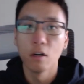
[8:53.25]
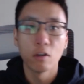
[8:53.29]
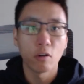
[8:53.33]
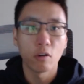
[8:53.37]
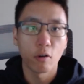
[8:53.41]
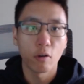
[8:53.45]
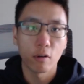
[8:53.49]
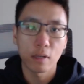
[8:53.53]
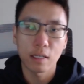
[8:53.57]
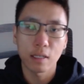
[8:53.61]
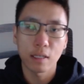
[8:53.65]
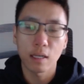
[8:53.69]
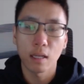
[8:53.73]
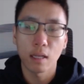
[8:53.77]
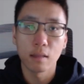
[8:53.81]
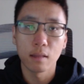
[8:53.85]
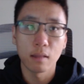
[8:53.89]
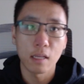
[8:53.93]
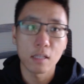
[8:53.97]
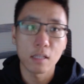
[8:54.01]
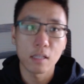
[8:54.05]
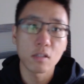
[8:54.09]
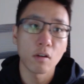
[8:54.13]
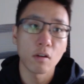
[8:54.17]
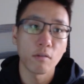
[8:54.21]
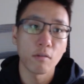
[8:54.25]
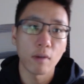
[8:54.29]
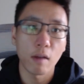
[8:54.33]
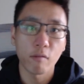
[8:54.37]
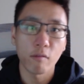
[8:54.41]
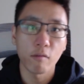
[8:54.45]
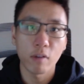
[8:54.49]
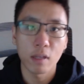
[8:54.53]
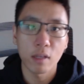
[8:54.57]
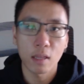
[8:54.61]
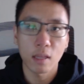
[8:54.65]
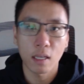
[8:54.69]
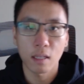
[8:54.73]
already a list of
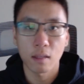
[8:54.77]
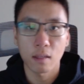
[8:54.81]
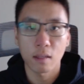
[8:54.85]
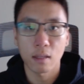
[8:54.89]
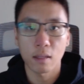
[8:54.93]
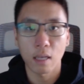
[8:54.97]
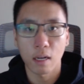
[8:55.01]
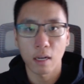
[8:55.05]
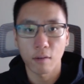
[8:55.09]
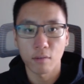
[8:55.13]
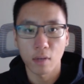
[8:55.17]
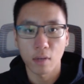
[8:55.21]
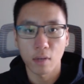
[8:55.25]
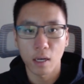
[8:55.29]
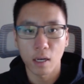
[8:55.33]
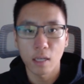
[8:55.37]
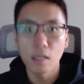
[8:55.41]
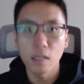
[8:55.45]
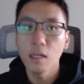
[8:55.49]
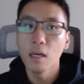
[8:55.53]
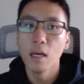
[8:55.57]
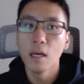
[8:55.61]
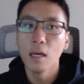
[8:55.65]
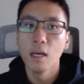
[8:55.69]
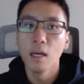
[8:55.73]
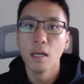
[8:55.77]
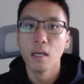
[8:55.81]
everything that I've done.